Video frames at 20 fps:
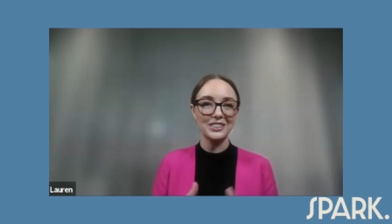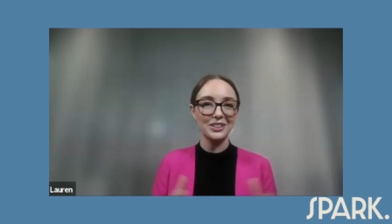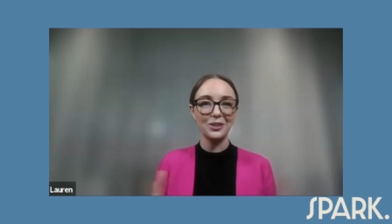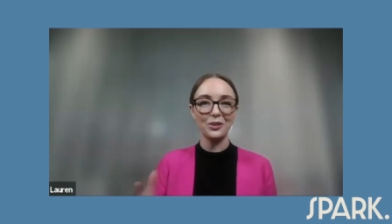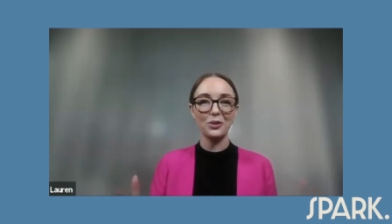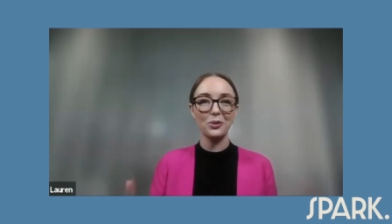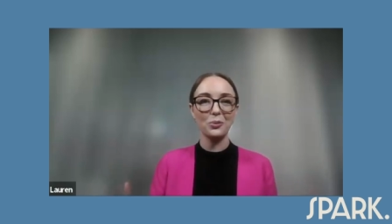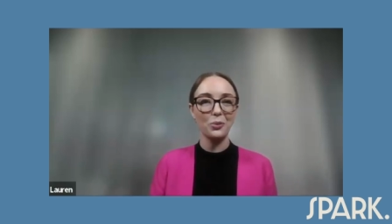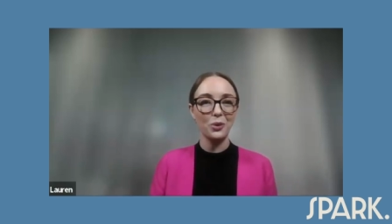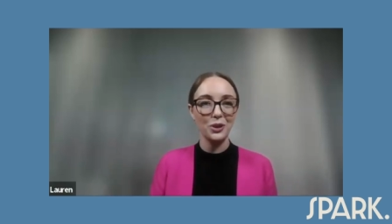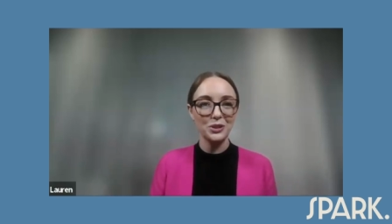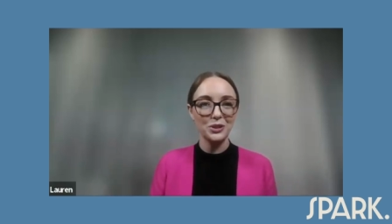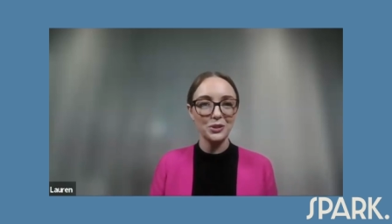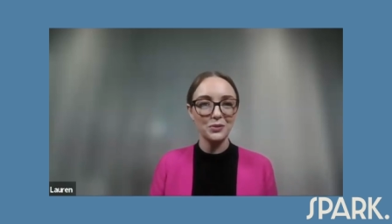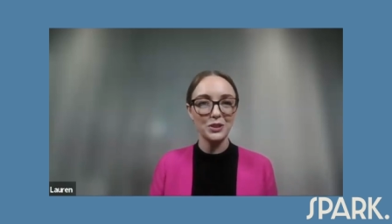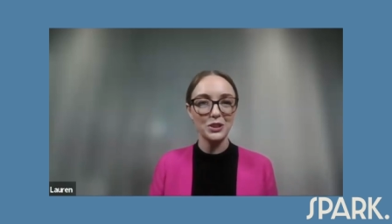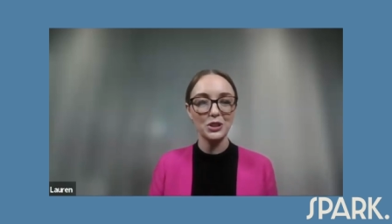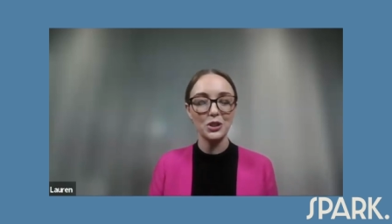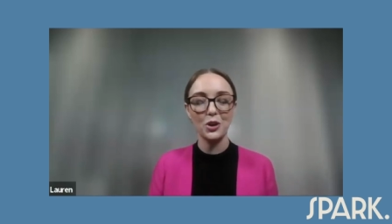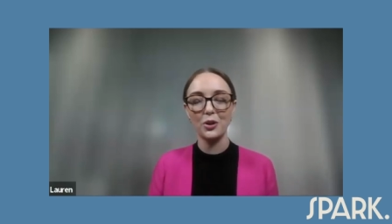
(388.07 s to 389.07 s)
you know, the words of
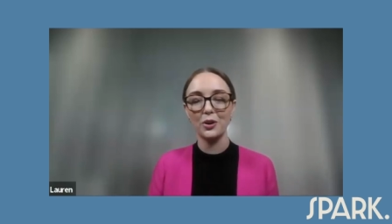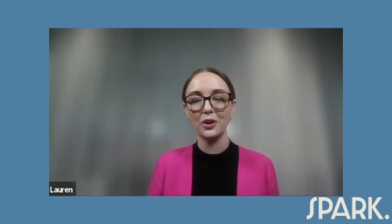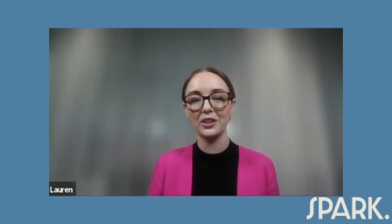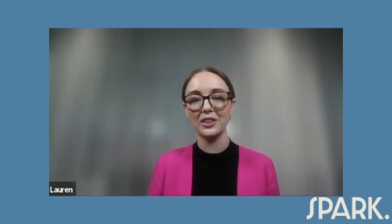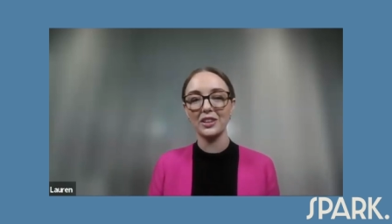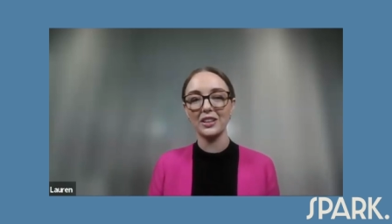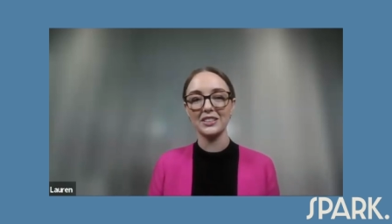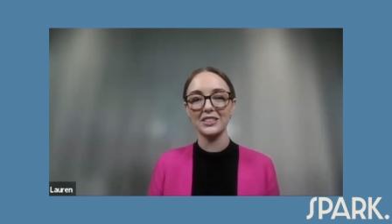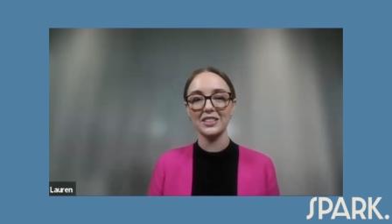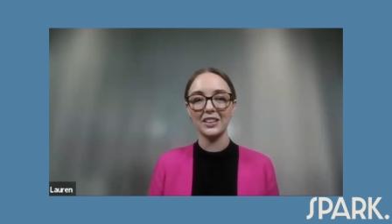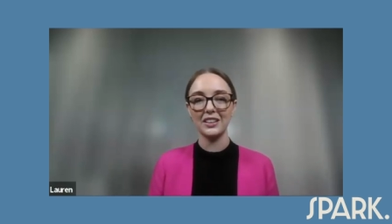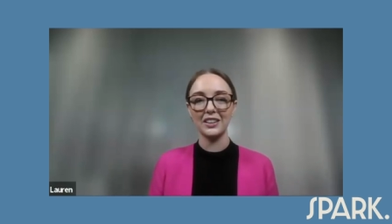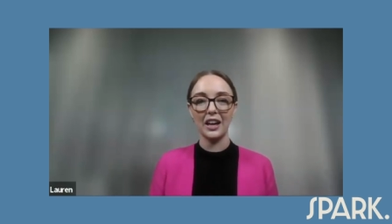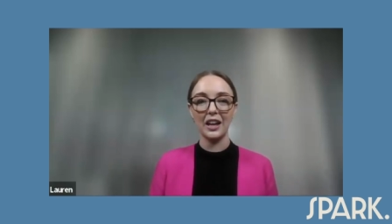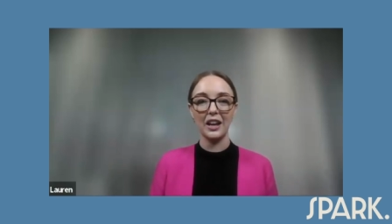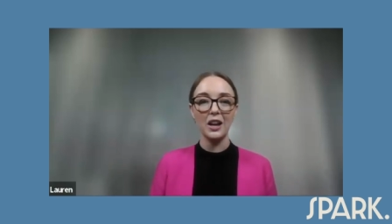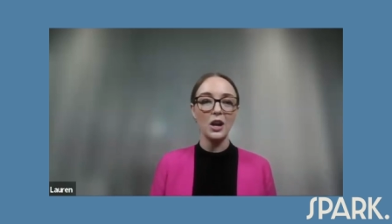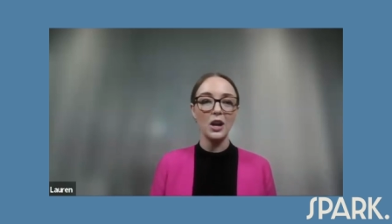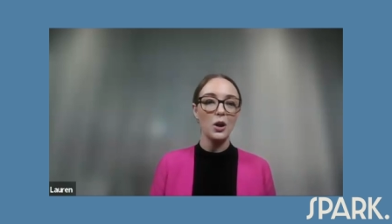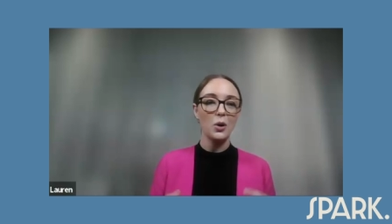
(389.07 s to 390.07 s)
a song and things like that.